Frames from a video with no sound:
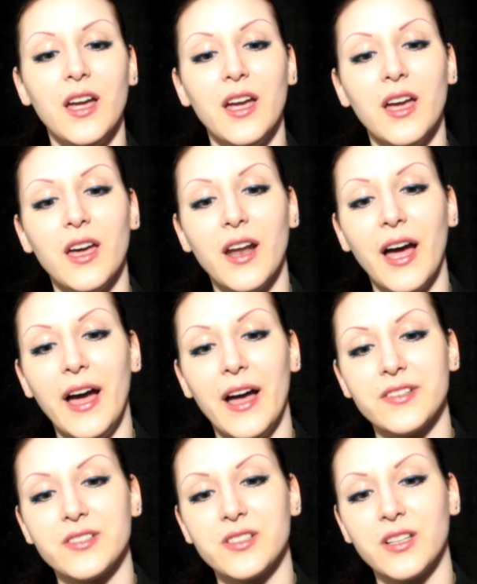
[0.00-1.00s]
it
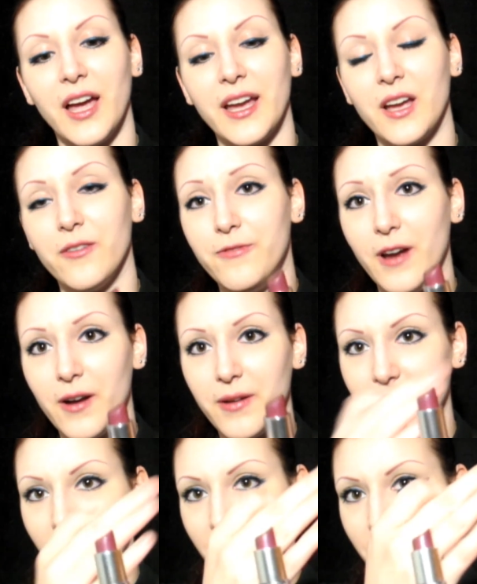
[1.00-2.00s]
has like a very
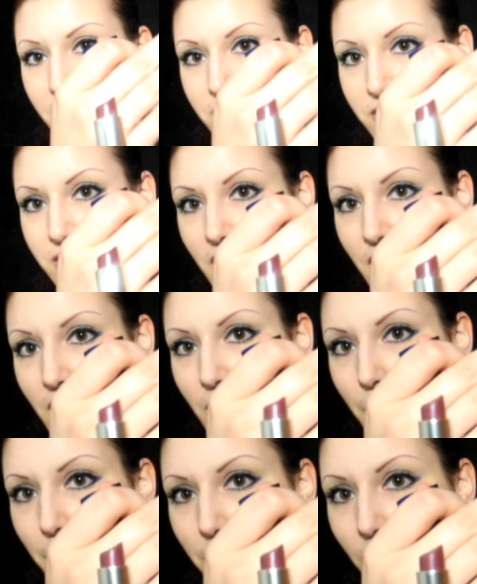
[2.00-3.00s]
nice
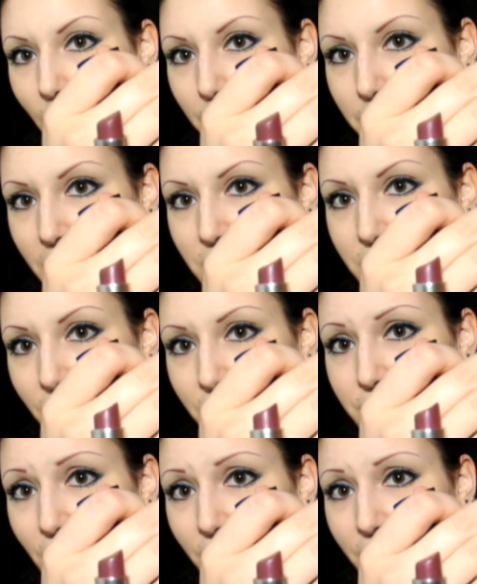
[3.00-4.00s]
plummy
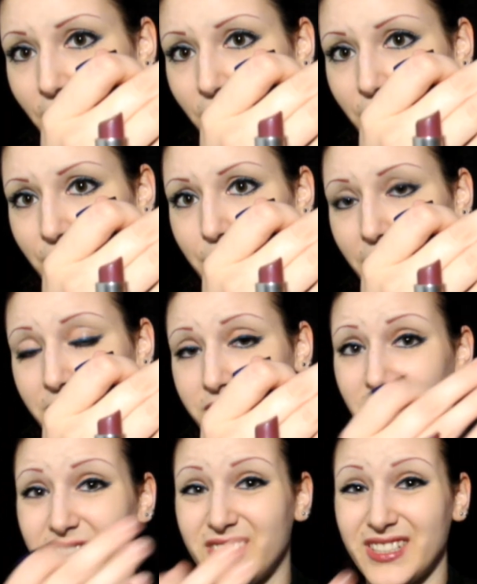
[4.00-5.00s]
dark color, but
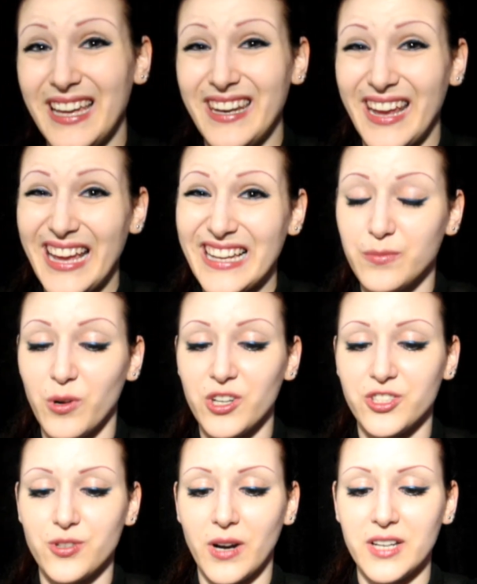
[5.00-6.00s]
since it is
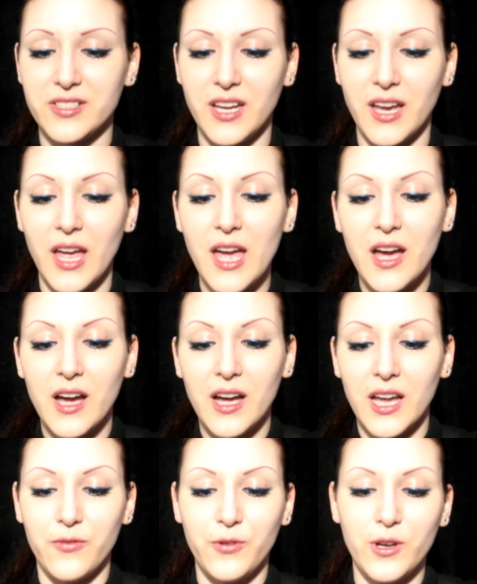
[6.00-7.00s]
moisturizing,
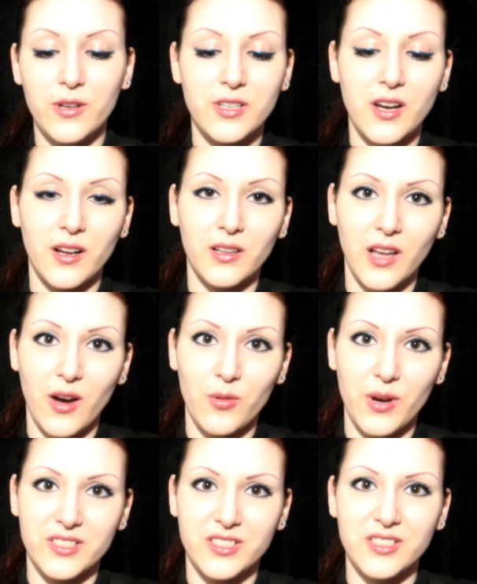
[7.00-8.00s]
if you use it alone,
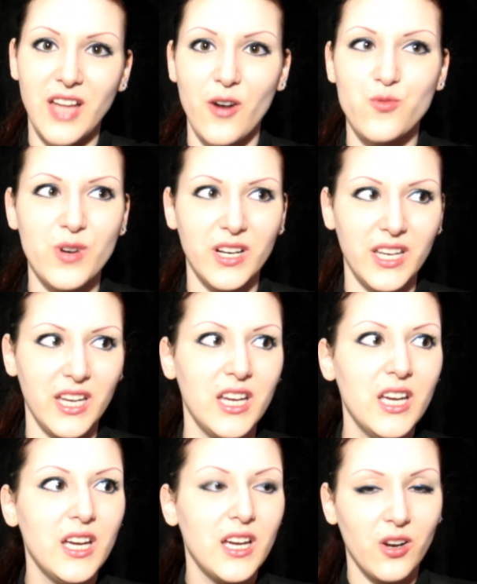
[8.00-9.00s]
it's not
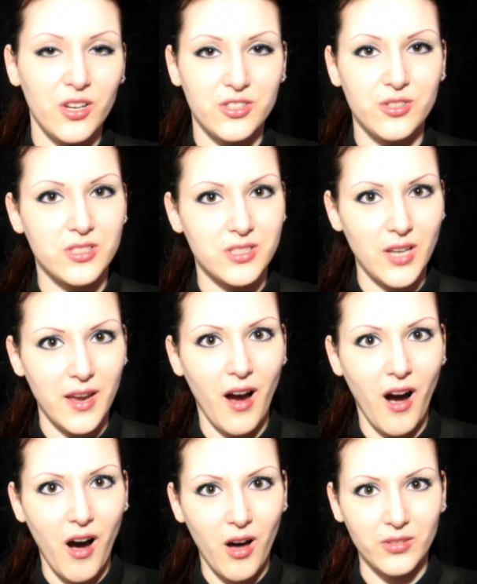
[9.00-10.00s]
really going to stay
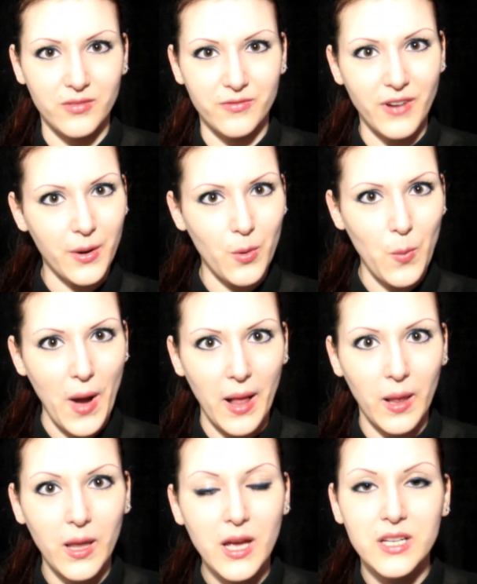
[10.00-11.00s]
on very
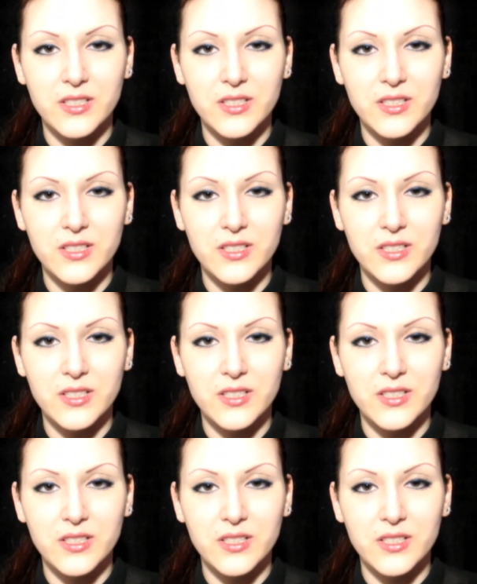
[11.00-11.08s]
well.